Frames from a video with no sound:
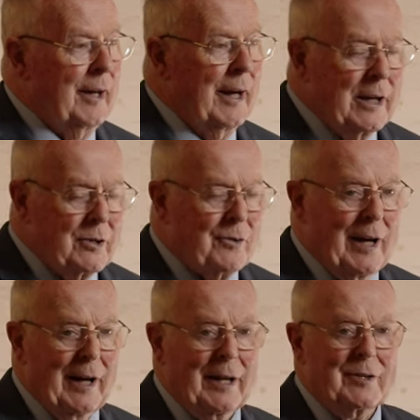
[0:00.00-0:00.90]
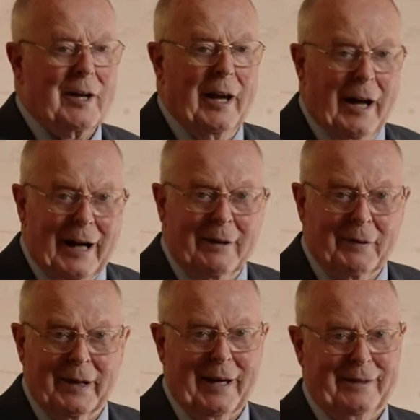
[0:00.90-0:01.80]
Israel is alive
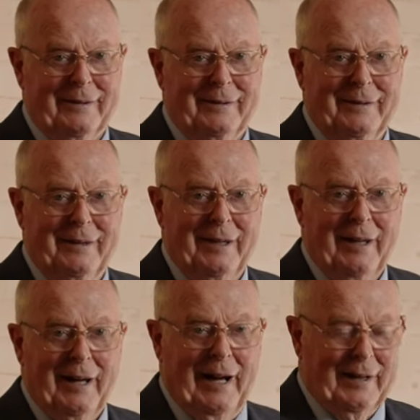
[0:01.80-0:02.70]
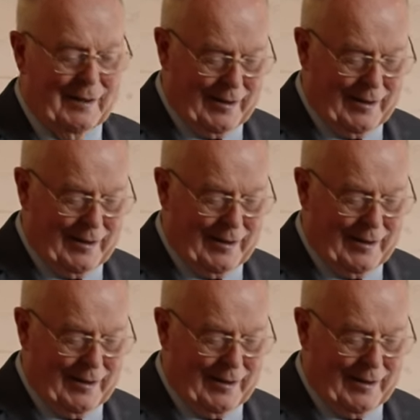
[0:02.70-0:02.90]
again and has